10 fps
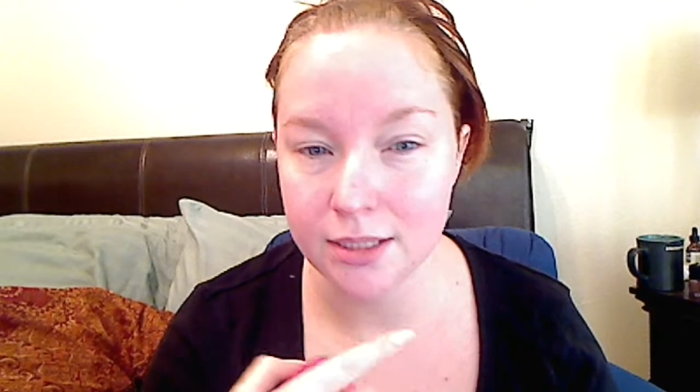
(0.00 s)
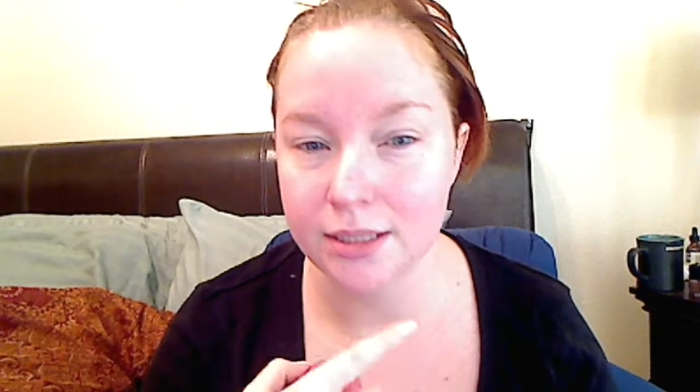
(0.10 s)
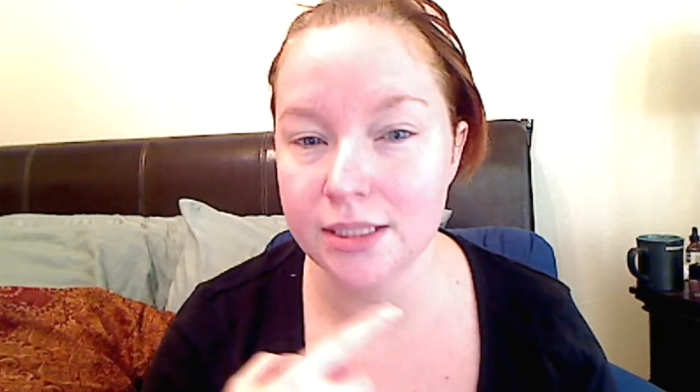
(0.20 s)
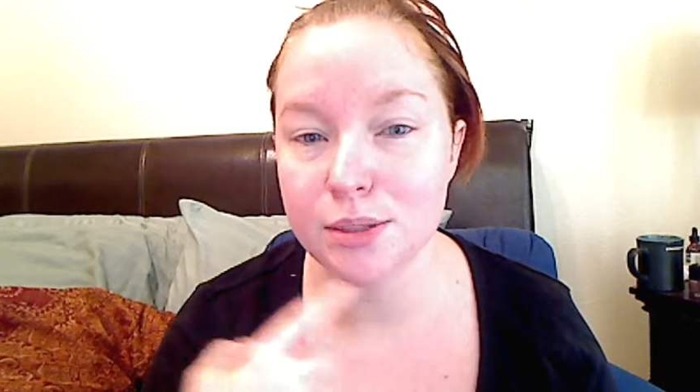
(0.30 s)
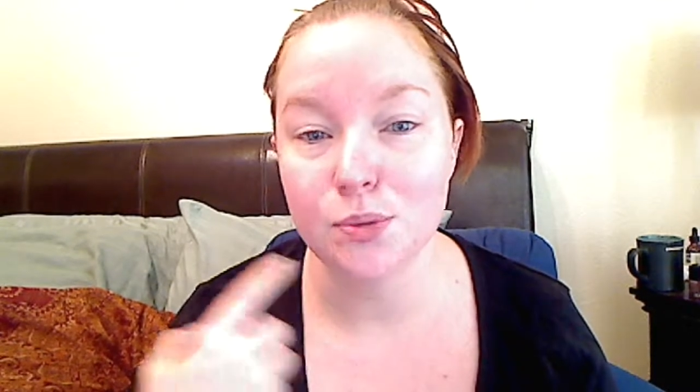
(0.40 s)

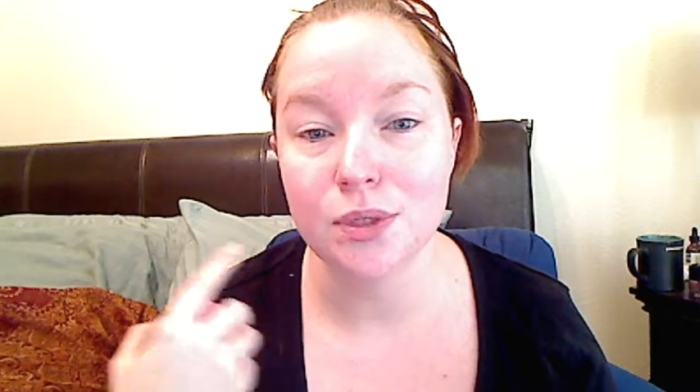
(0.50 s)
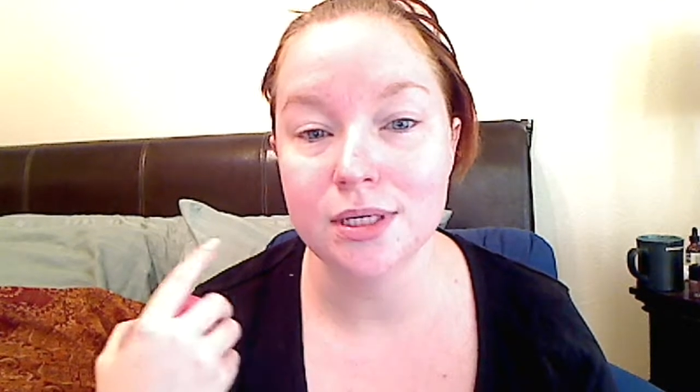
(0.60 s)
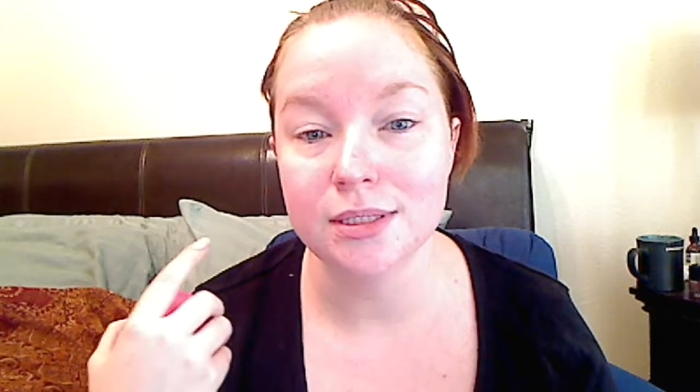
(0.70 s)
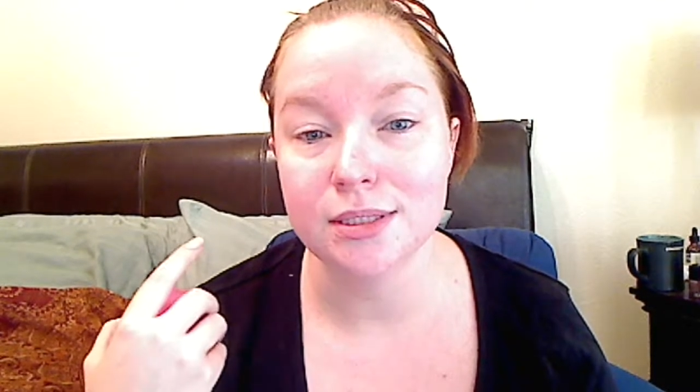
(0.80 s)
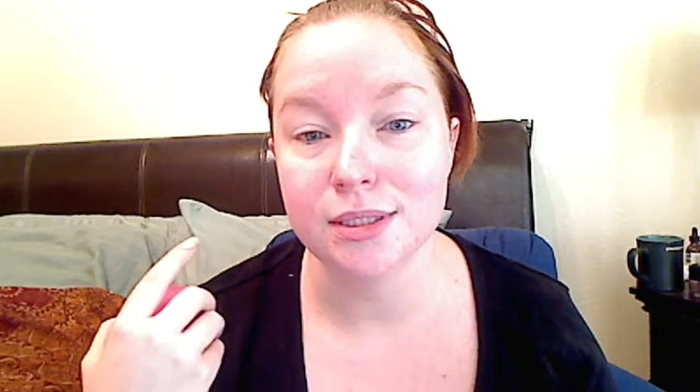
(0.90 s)
This
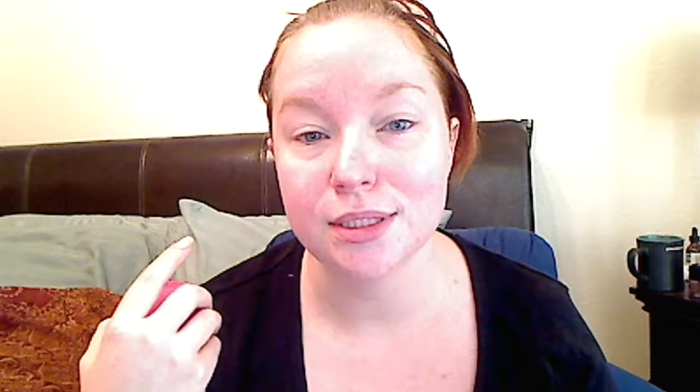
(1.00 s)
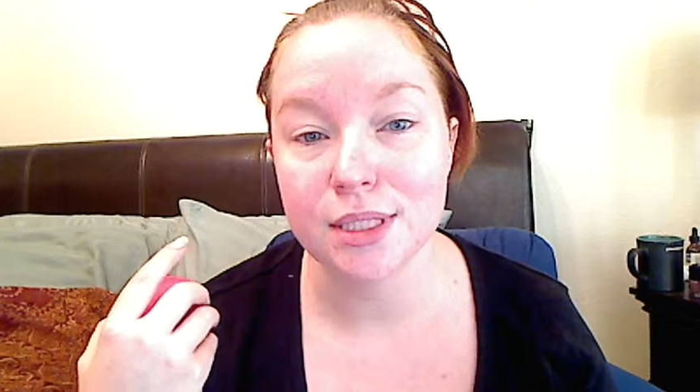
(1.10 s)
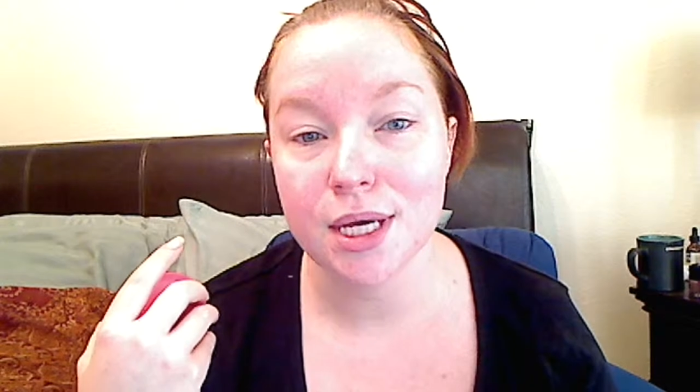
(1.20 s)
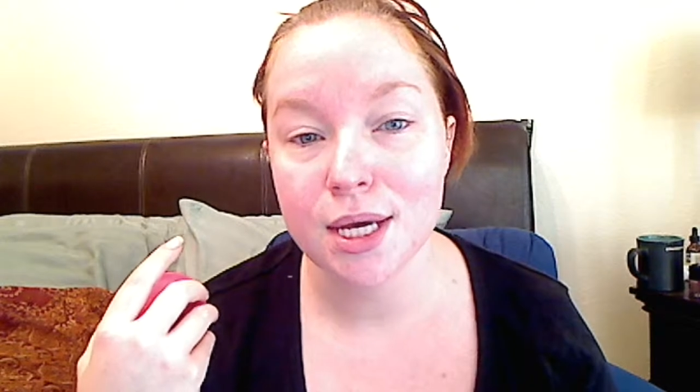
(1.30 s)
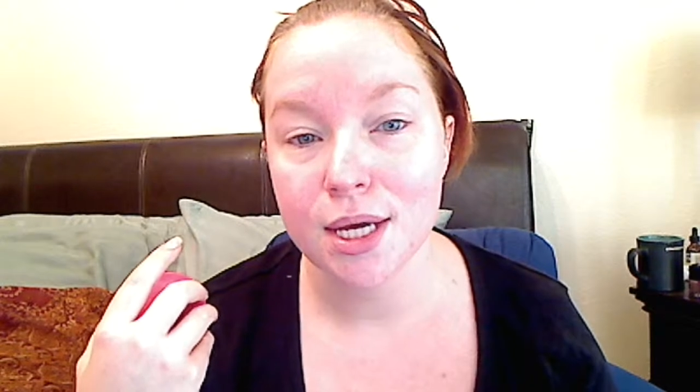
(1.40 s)
was
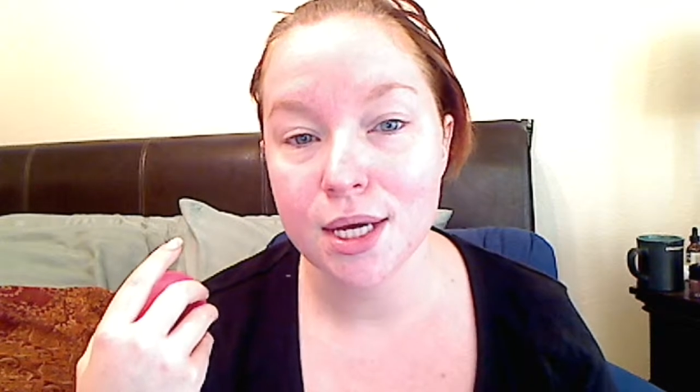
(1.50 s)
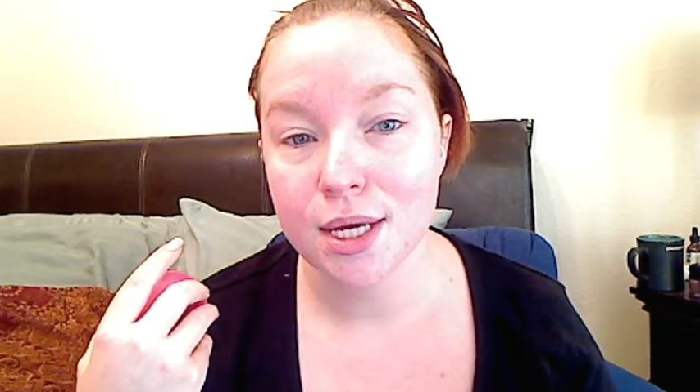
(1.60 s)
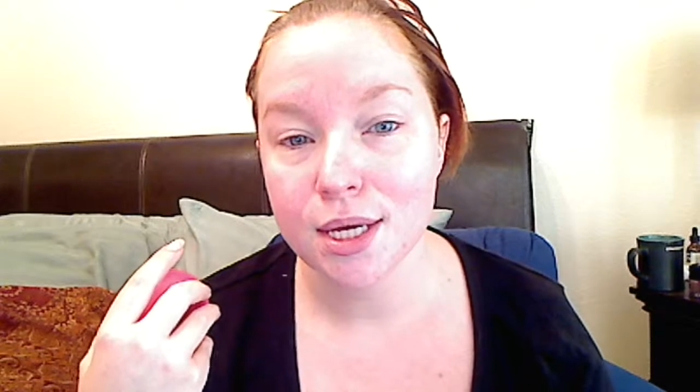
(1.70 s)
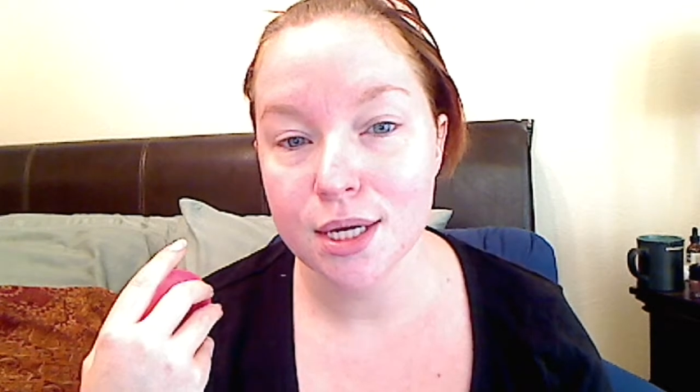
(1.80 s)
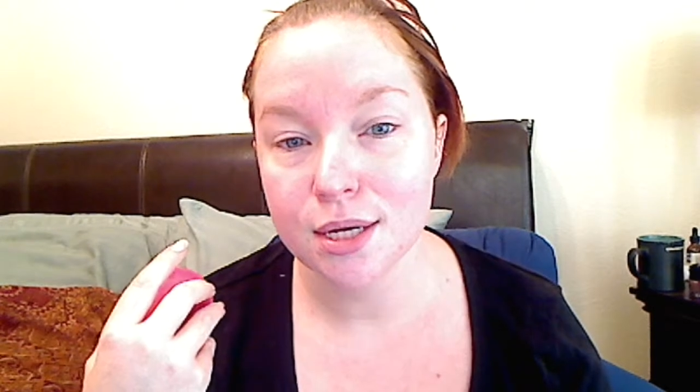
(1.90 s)

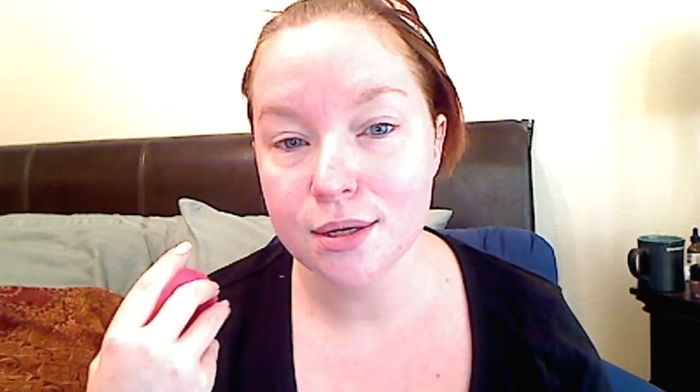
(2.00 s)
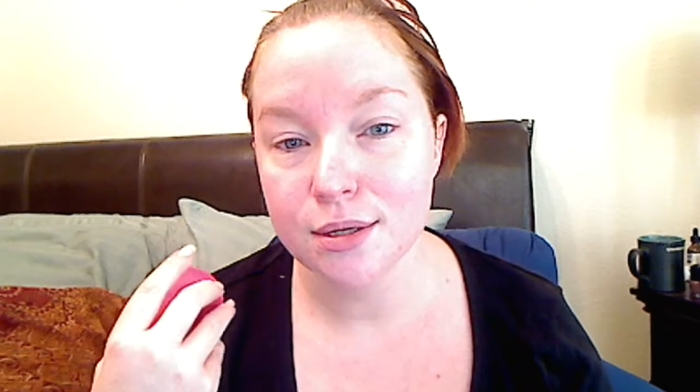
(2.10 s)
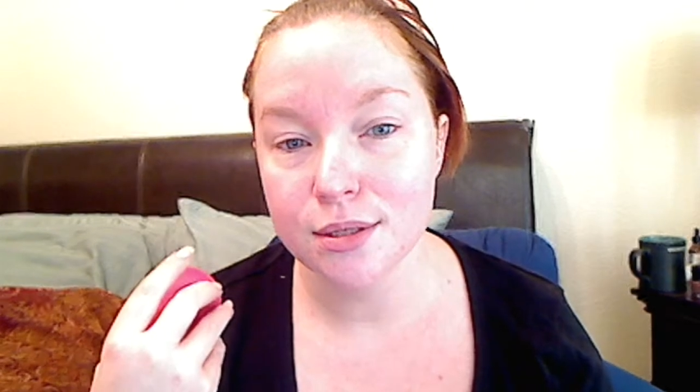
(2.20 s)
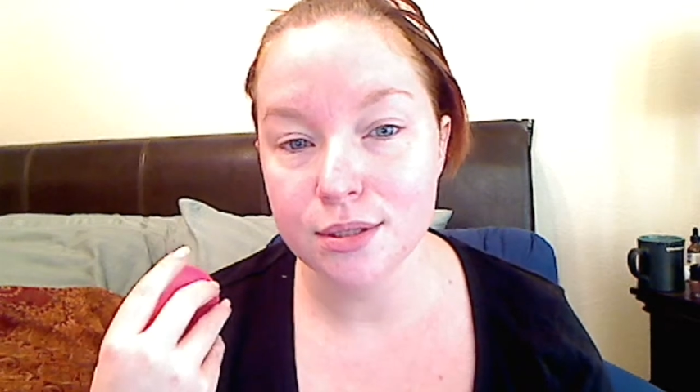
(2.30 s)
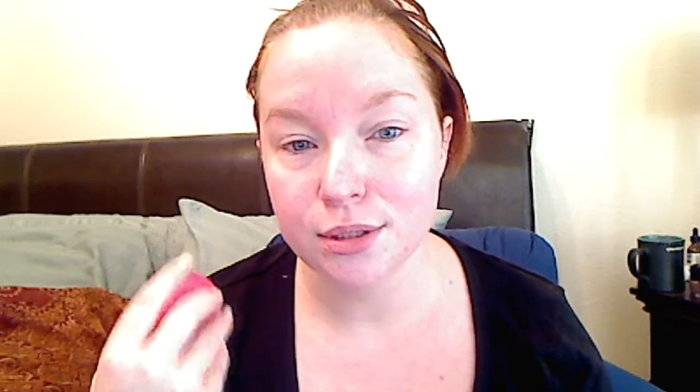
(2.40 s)

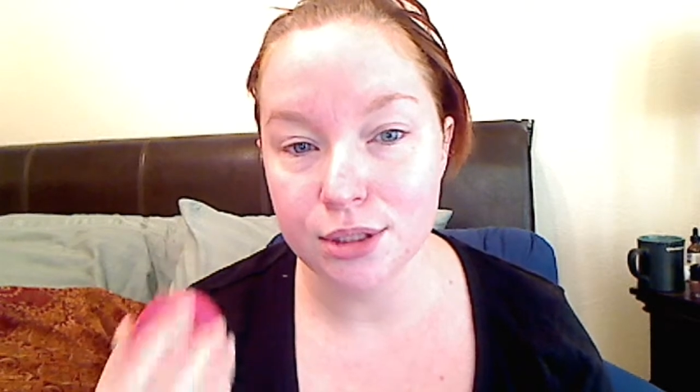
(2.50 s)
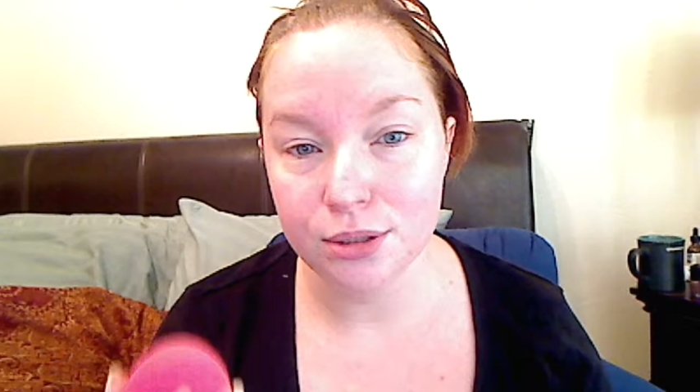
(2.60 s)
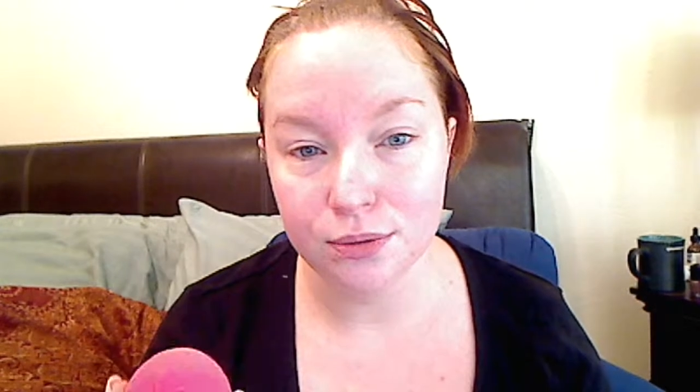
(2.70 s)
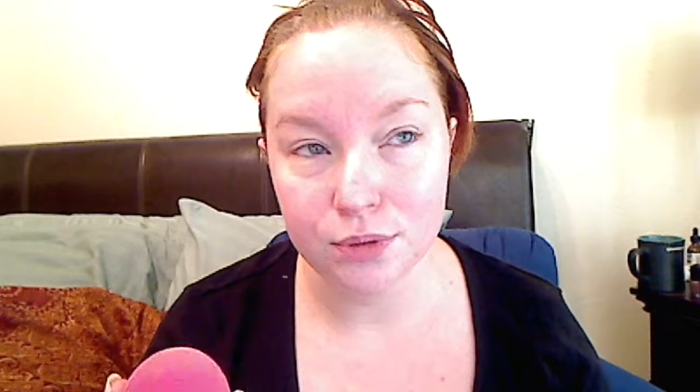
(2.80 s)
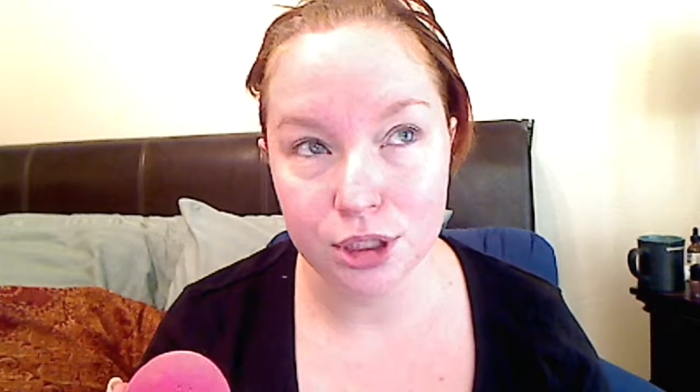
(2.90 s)

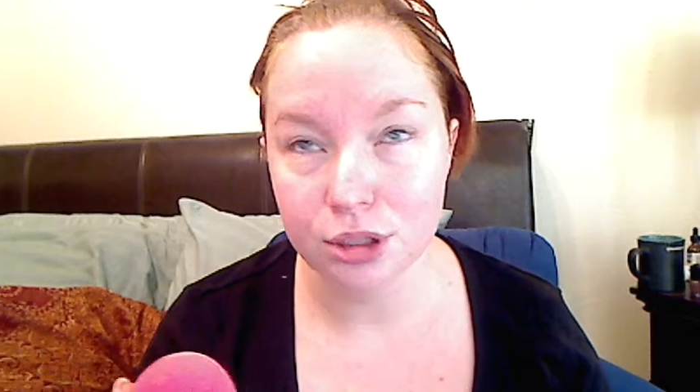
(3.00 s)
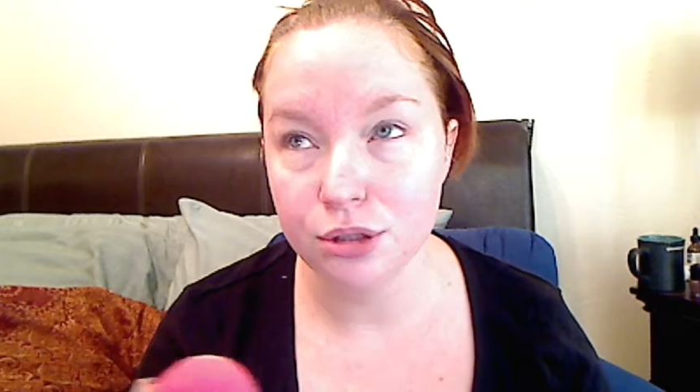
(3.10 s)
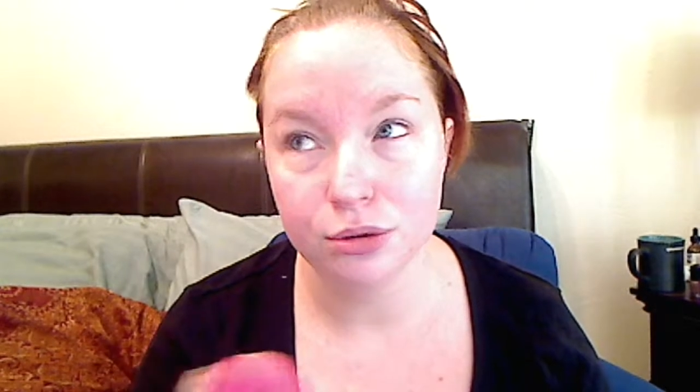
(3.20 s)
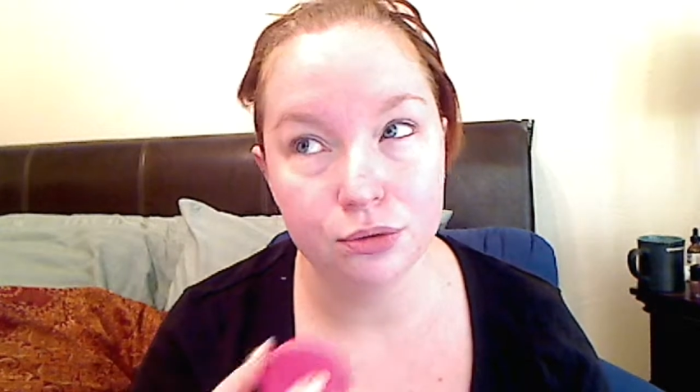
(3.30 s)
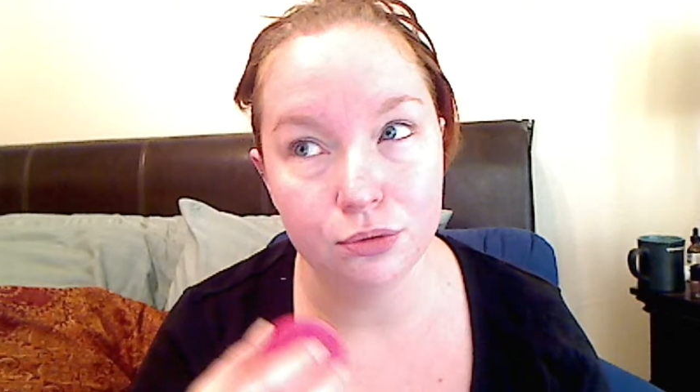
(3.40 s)
due
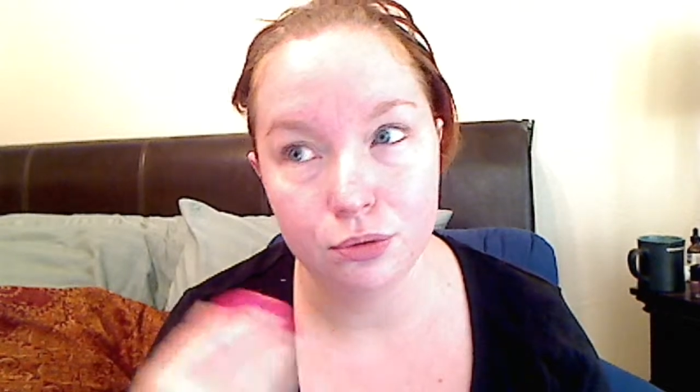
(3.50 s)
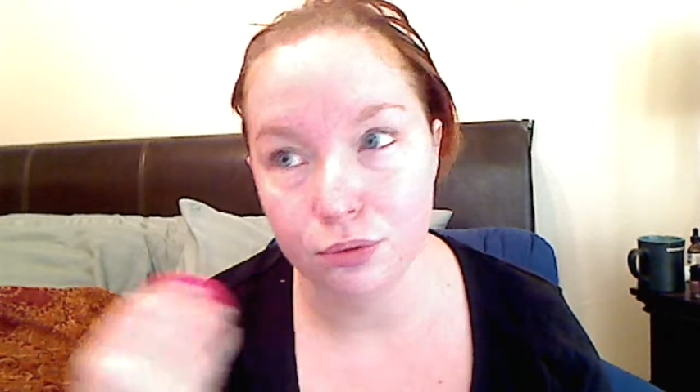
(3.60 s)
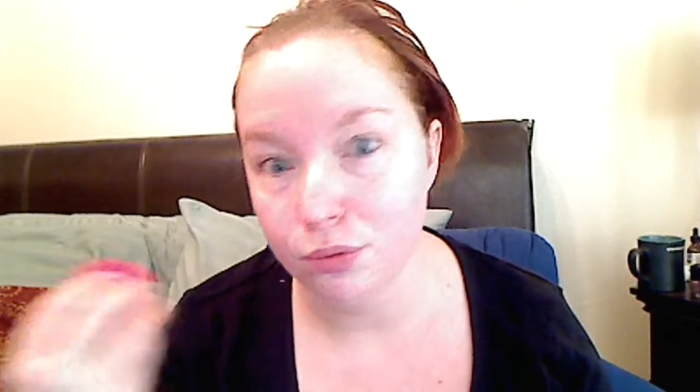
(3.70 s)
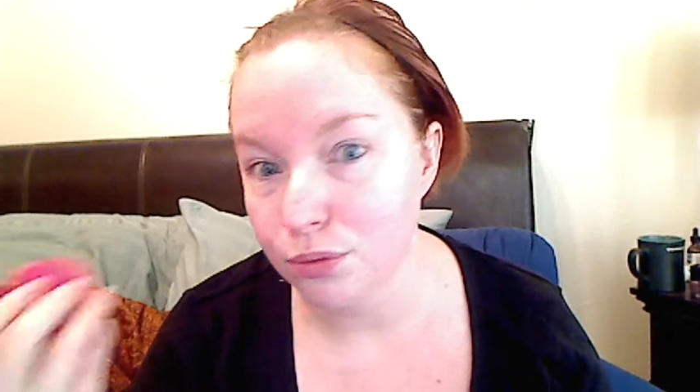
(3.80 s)
to